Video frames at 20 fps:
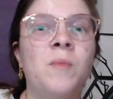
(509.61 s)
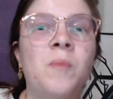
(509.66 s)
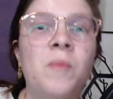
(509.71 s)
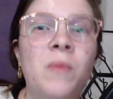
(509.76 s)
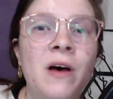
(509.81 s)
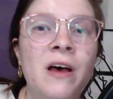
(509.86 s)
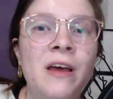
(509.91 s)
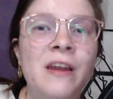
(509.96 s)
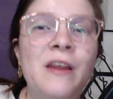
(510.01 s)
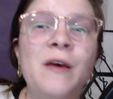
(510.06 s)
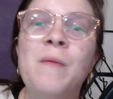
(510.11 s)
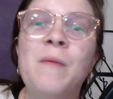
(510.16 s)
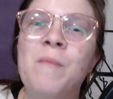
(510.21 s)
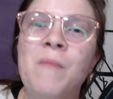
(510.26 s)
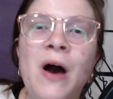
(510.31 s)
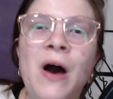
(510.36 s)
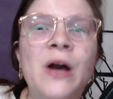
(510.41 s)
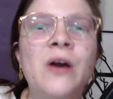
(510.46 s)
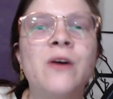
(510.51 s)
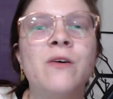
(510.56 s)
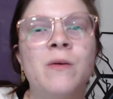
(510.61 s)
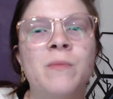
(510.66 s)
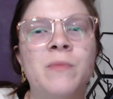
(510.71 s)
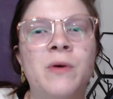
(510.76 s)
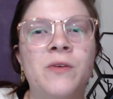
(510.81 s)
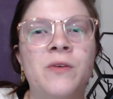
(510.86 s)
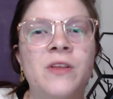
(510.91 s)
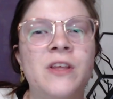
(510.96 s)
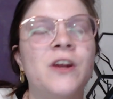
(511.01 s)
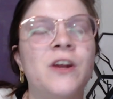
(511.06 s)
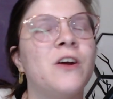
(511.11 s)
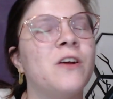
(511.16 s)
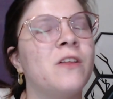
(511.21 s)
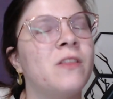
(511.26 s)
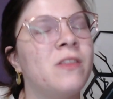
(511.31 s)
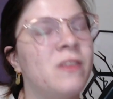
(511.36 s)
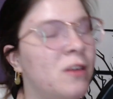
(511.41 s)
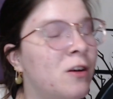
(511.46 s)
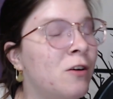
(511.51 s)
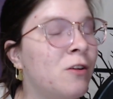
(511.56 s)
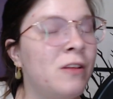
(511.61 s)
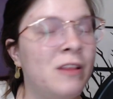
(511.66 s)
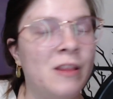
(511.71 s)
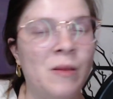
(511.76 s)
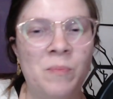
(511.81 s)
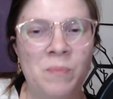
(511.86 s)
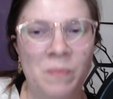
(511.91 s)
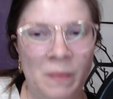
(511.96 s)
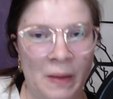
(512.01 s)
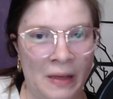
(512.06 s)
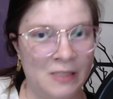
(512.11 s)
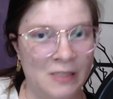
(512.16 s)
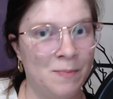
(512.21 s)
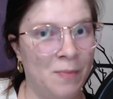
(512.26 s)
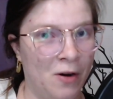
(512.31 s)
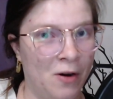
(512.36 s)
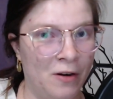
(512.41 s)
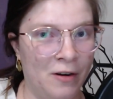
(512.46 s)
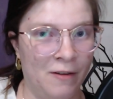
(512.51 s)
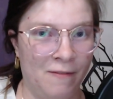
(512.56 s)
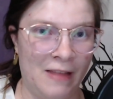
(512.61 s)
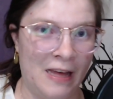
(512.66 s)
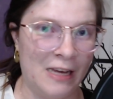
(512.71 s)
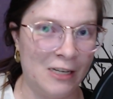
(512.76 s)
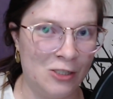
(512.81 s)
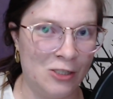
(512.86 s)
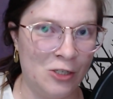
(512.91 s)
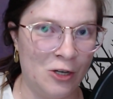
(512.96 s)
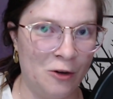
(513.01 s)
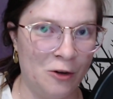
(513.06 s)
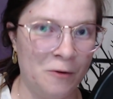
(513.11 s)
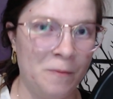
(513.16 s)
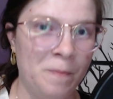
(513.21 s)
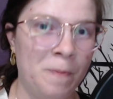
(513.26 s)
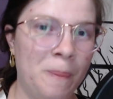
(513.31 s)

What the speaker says: But Mako and Bolin are literally the best part of that show.